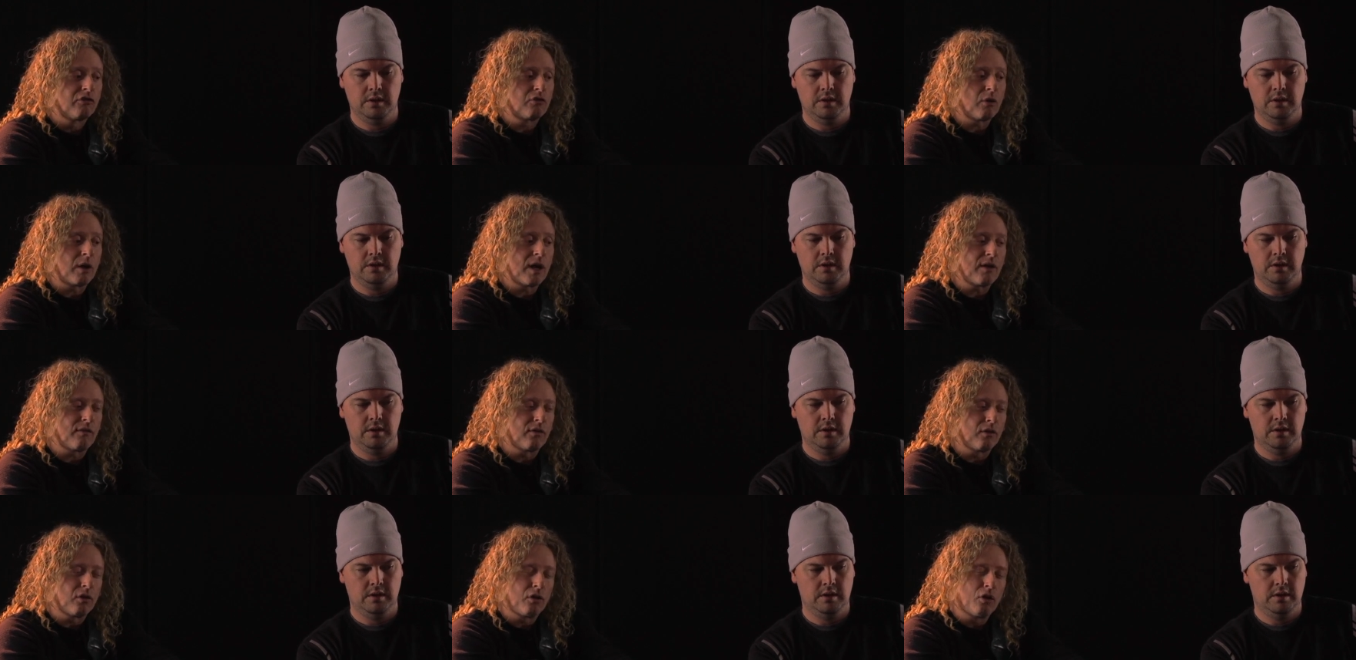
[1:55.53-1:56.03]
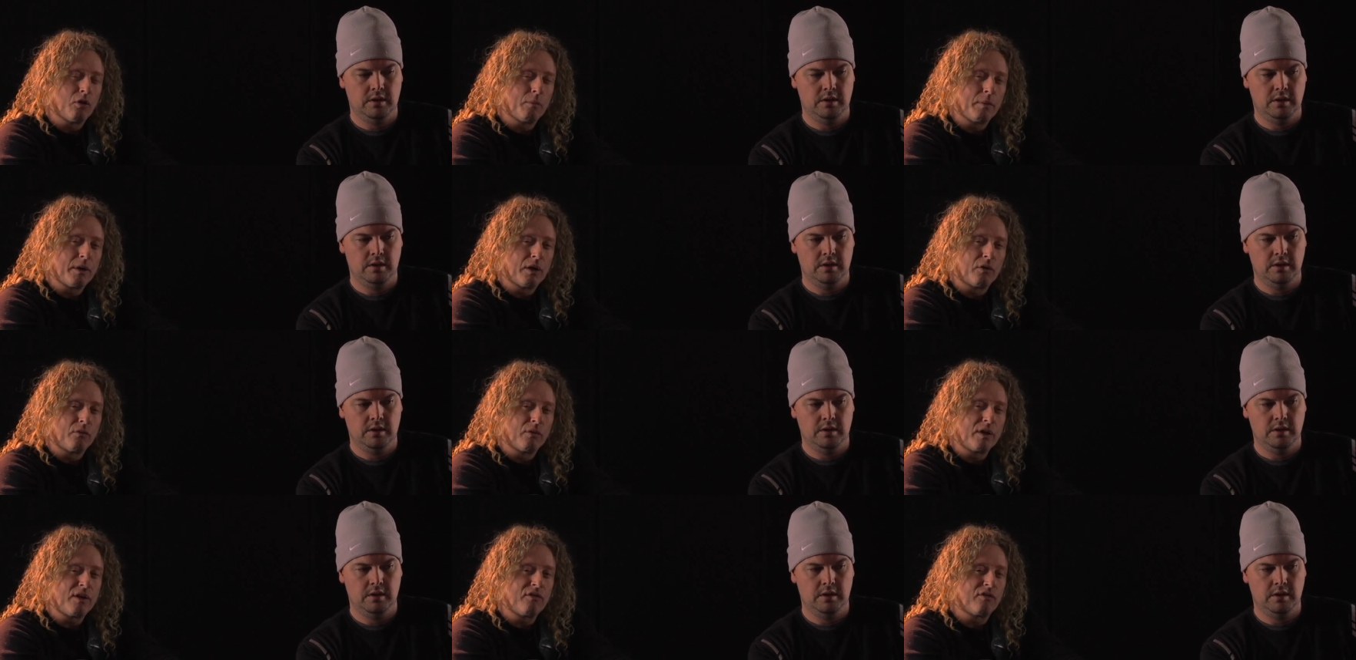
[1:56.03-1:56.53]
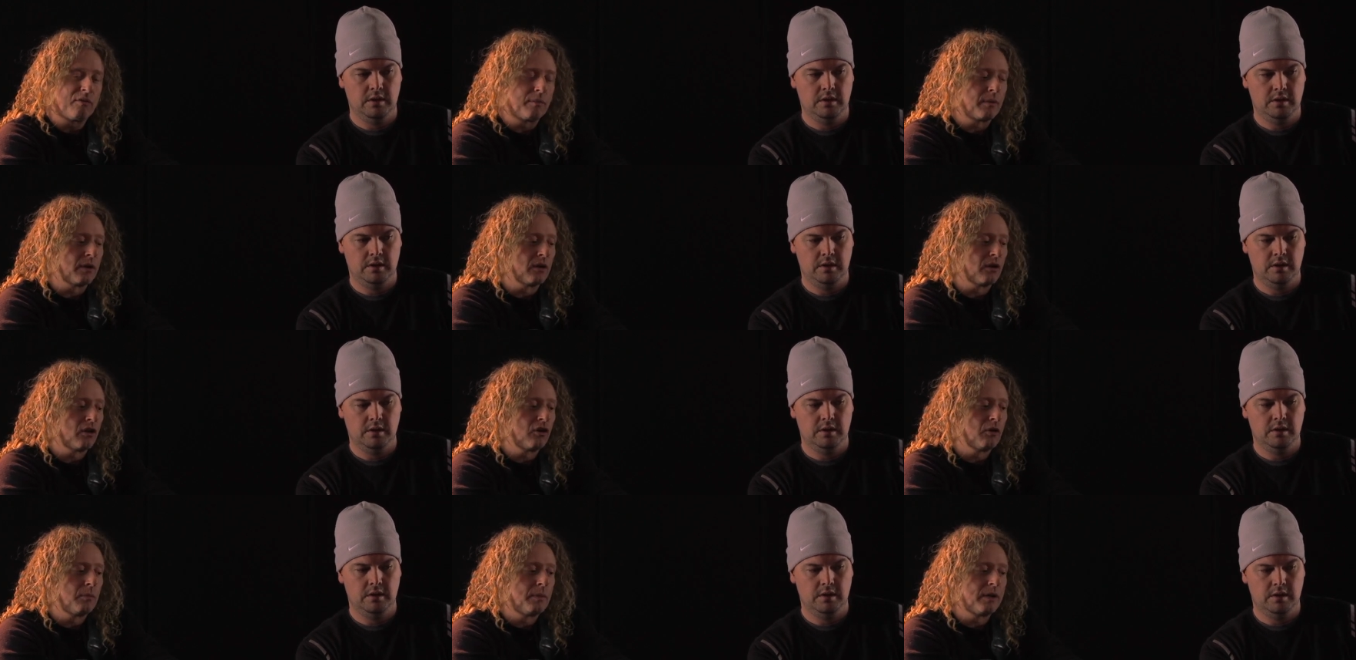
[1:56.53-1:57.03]
Speaker 1: So I have a little bit of reverb
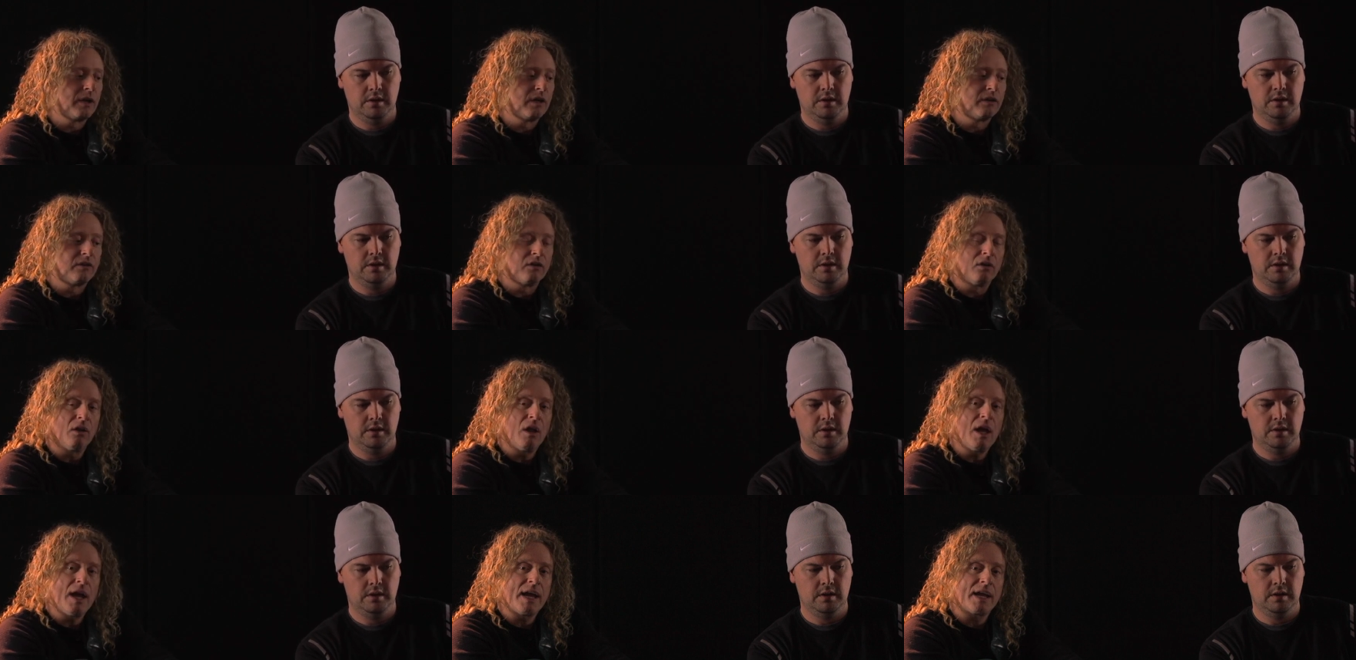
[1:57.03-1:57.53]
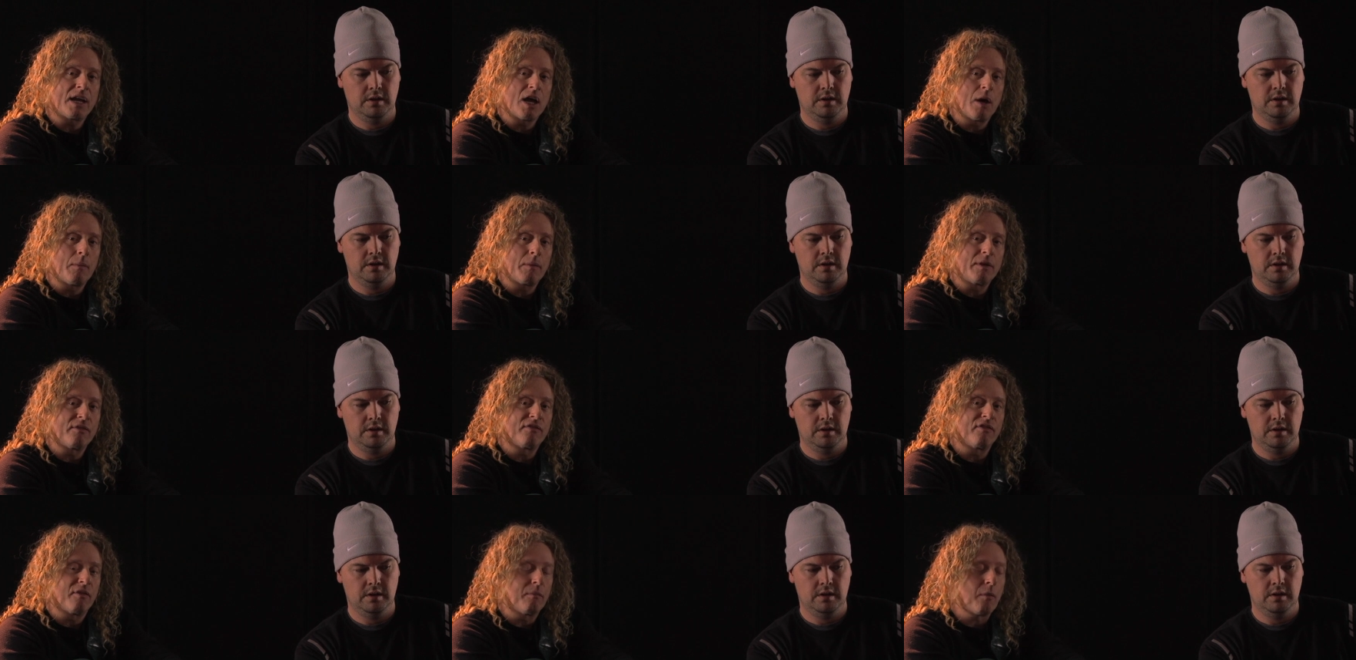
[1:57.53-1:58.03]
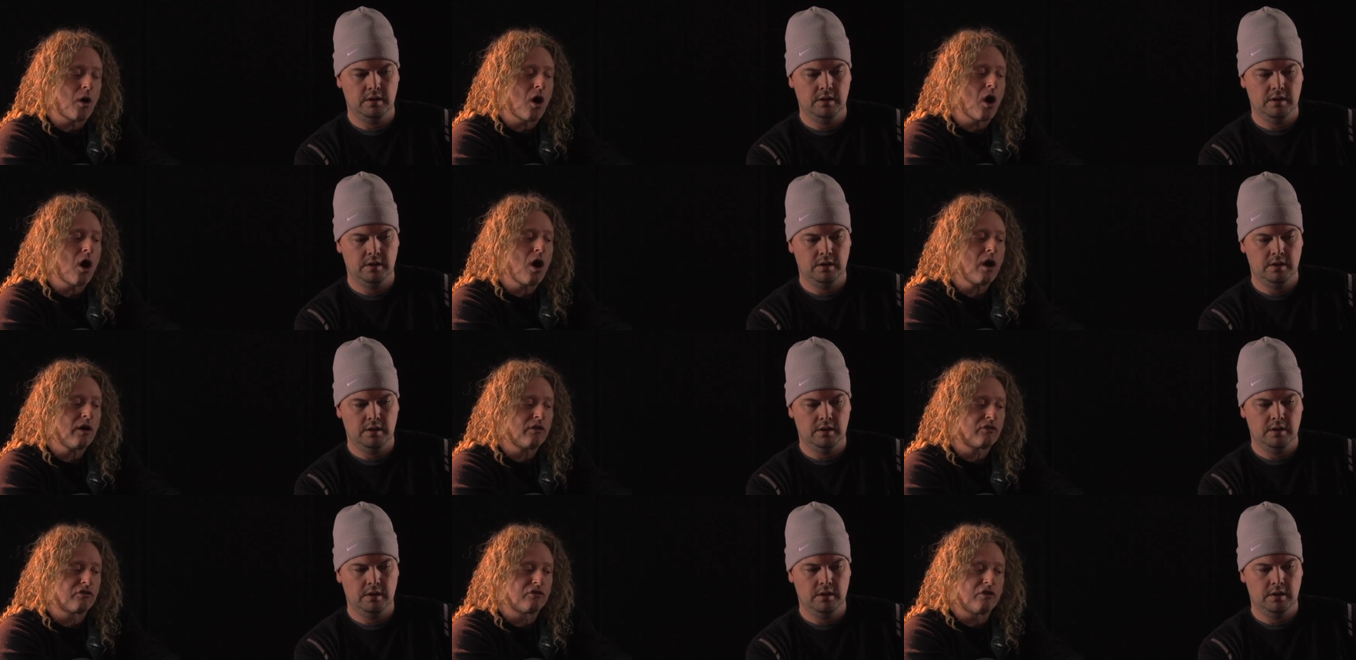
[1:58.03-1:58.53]
and a little bit of delay coming from
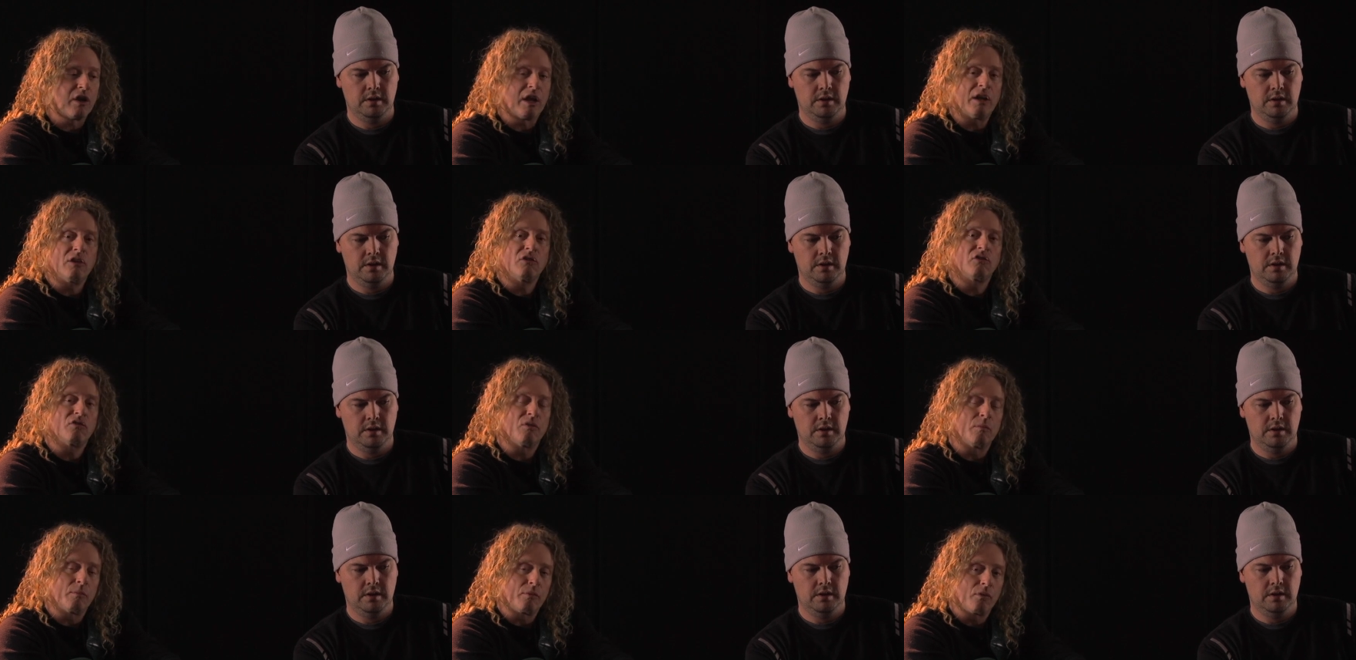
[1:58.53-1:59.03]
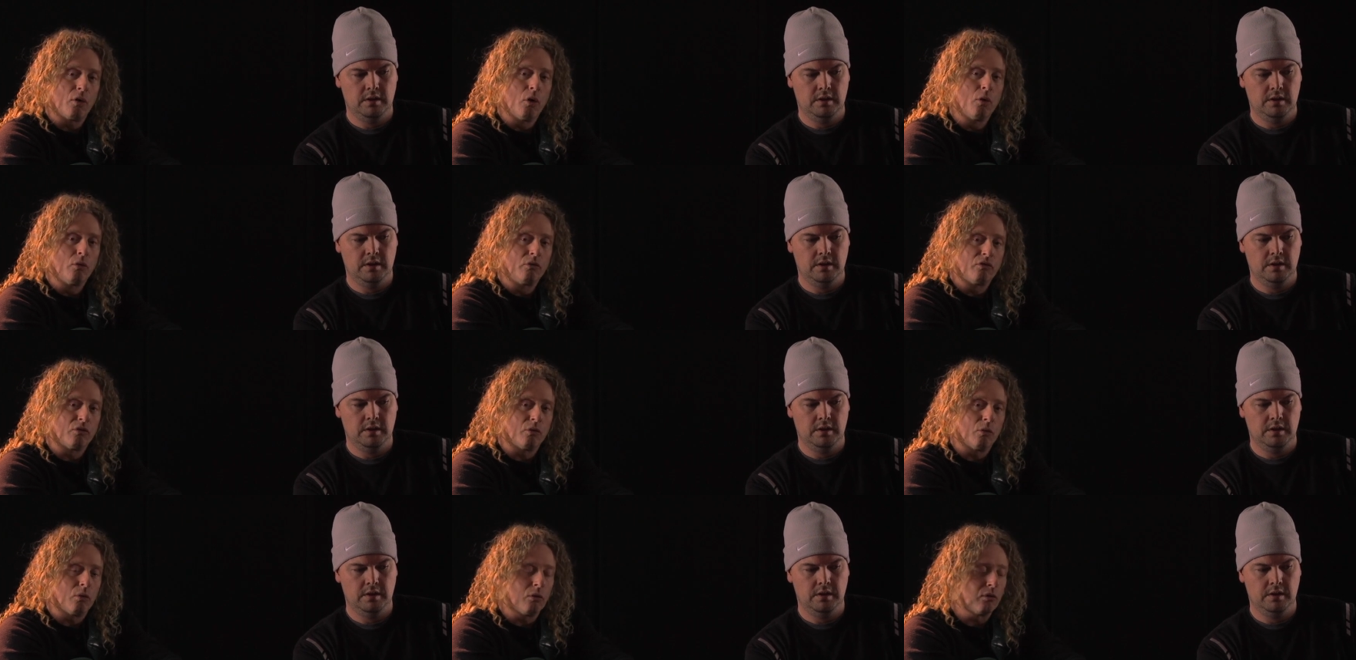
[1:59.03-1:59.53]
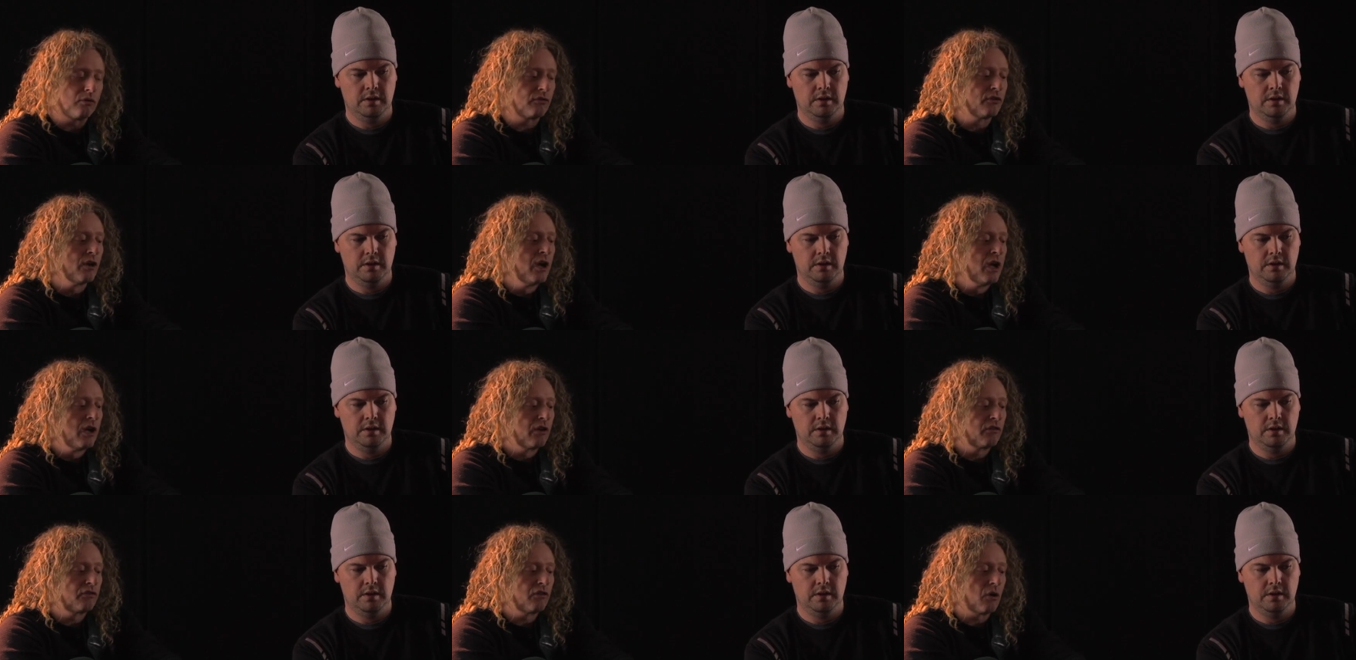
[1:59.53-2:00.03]
aux sends from Pro Tools.